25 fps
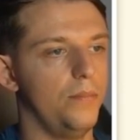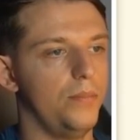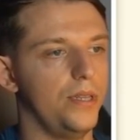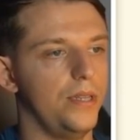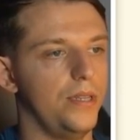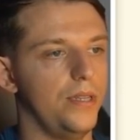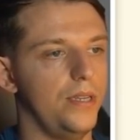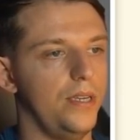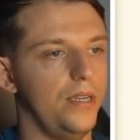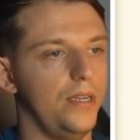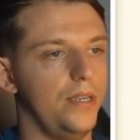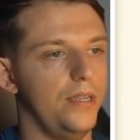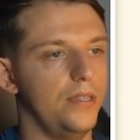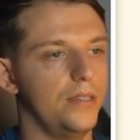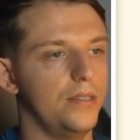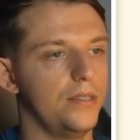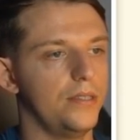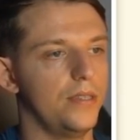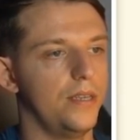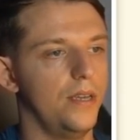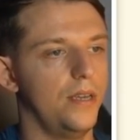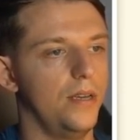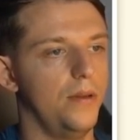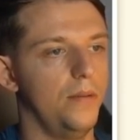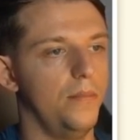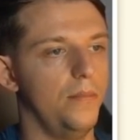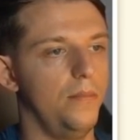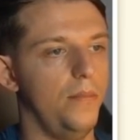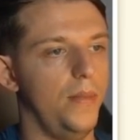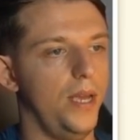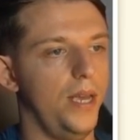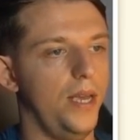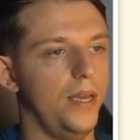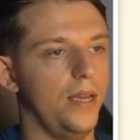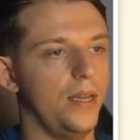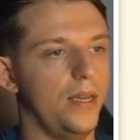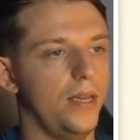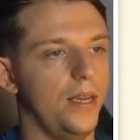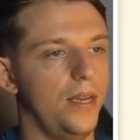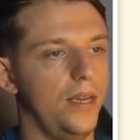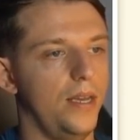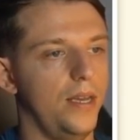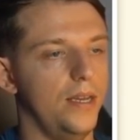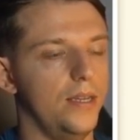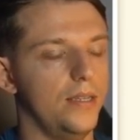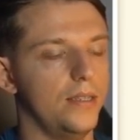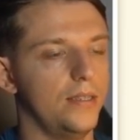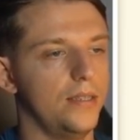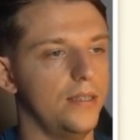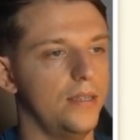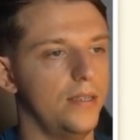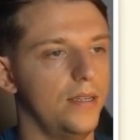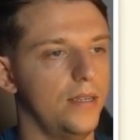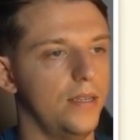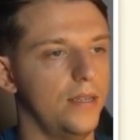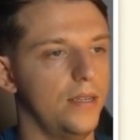Please make it